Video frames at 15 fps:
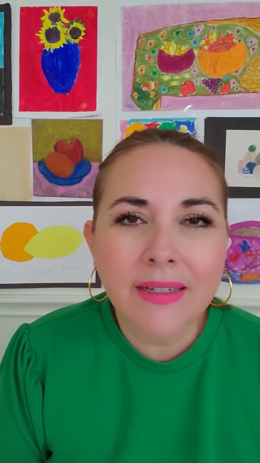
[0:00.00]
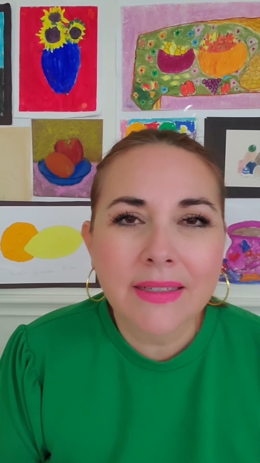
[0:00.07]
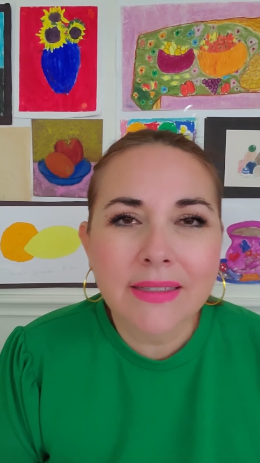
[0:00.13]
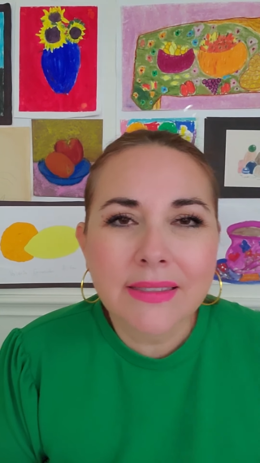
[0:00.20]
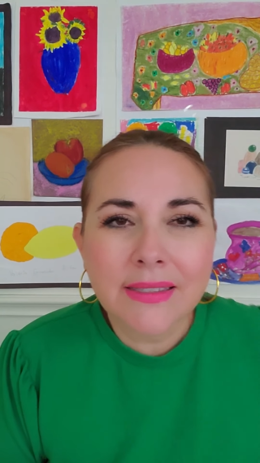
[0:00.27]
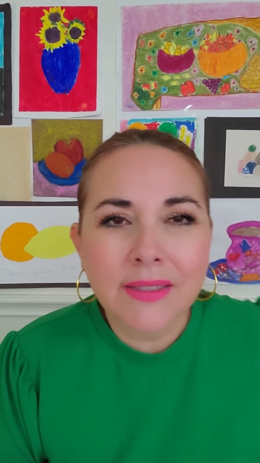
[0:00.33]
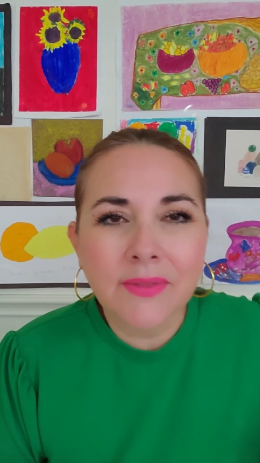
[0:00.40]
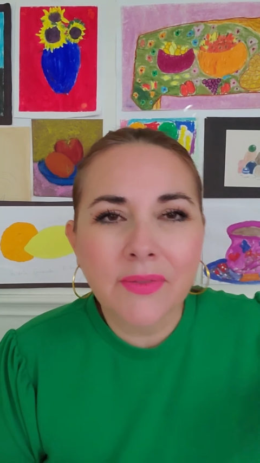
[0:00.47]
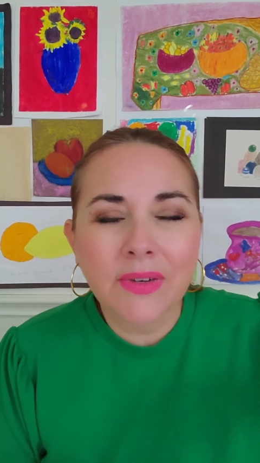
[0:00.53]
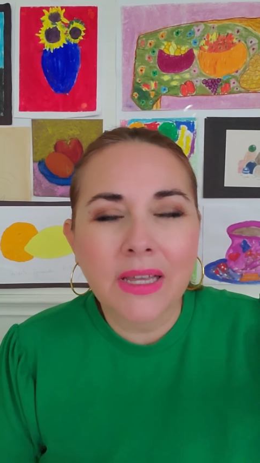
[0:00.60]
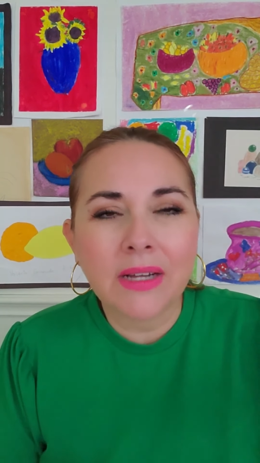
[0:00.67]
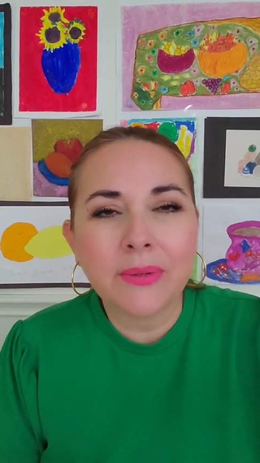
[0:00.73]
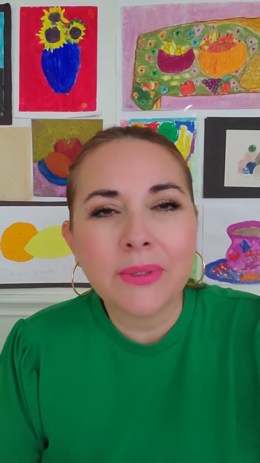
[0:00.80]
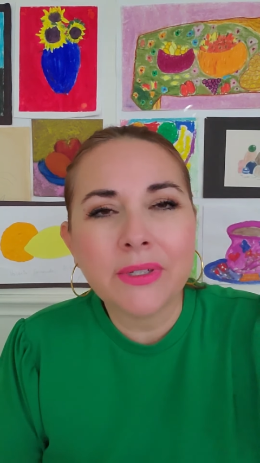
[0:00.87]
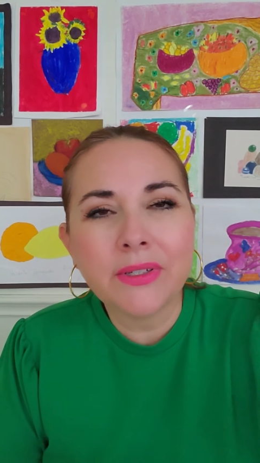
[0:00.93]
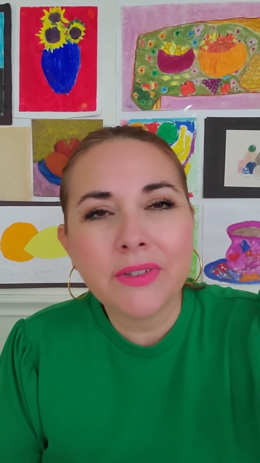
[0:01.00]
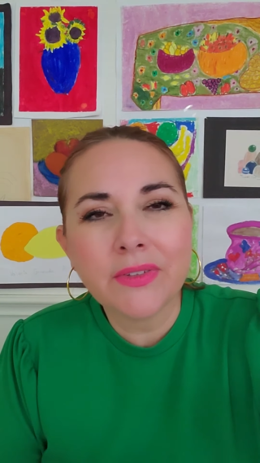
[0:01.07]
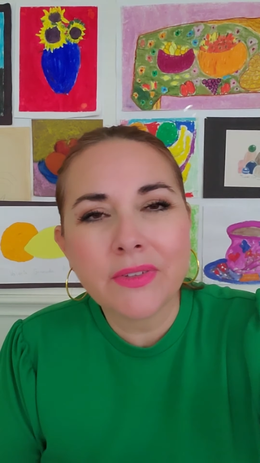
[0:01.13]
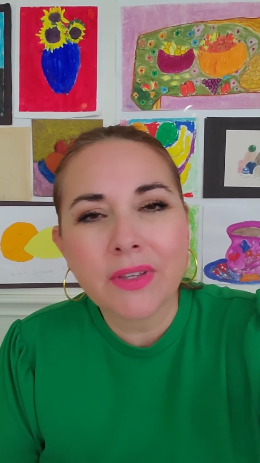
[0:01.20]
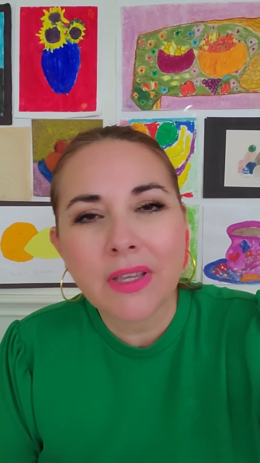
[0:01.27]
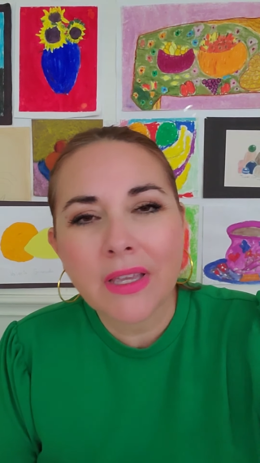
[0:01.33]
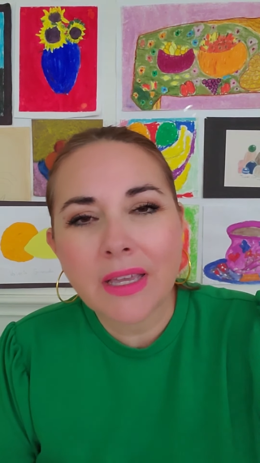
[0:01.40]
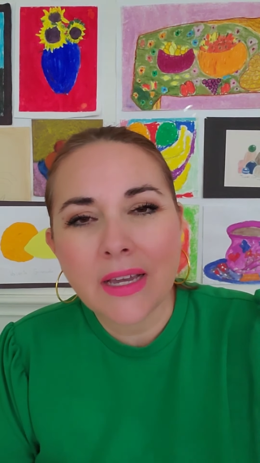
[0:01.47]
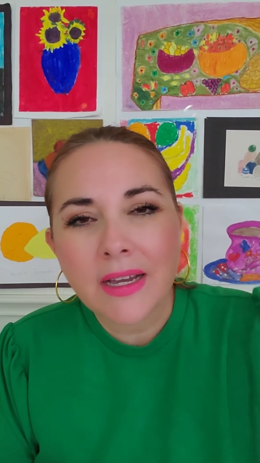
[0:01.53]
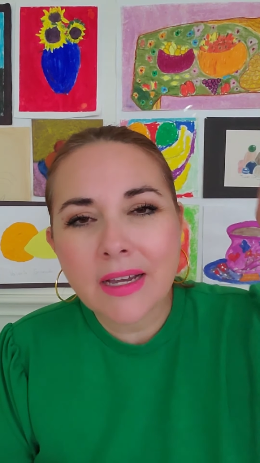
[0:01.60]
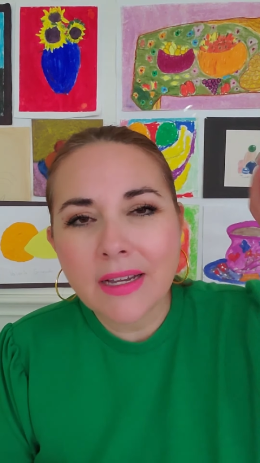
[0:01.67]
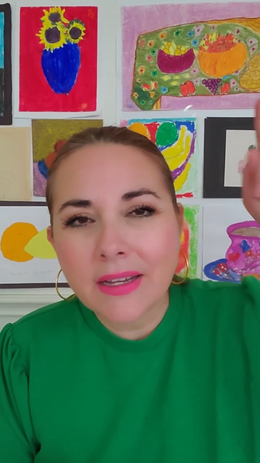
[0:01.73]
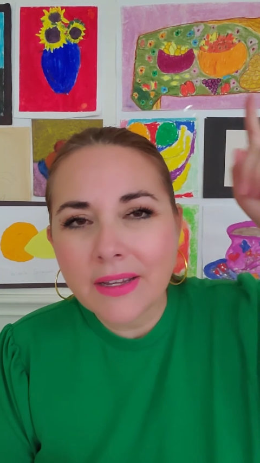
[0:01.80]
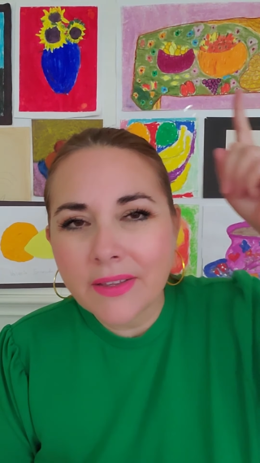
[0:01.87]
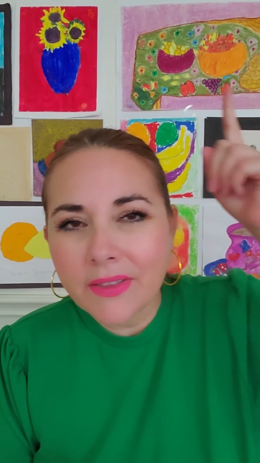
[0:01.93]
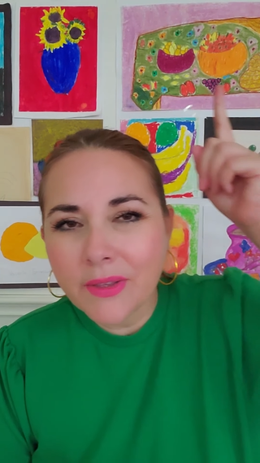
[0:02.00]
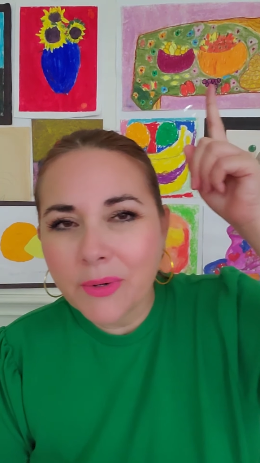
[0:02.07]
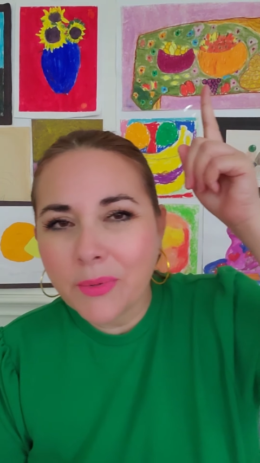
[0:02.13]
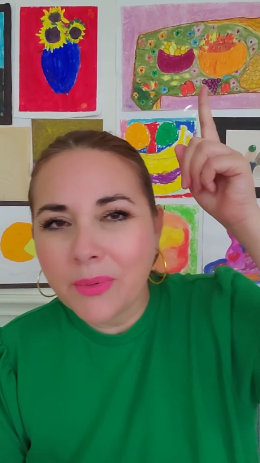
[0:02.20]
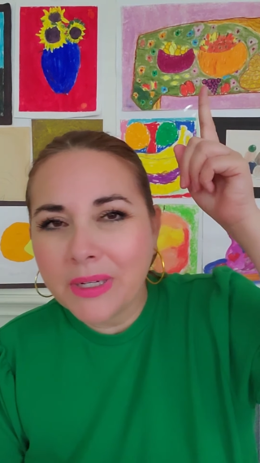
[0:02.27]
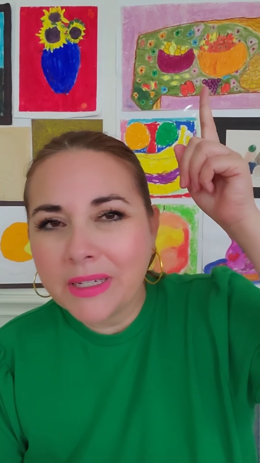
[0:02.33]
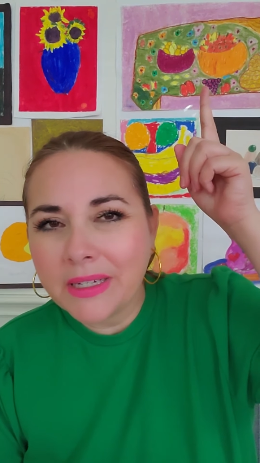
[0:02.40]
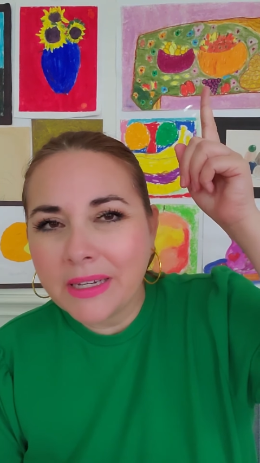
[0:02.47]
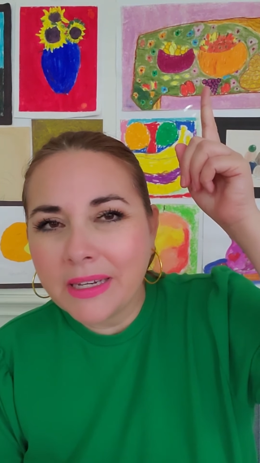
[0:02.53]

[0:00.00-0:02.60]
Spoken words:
sunflowers. The one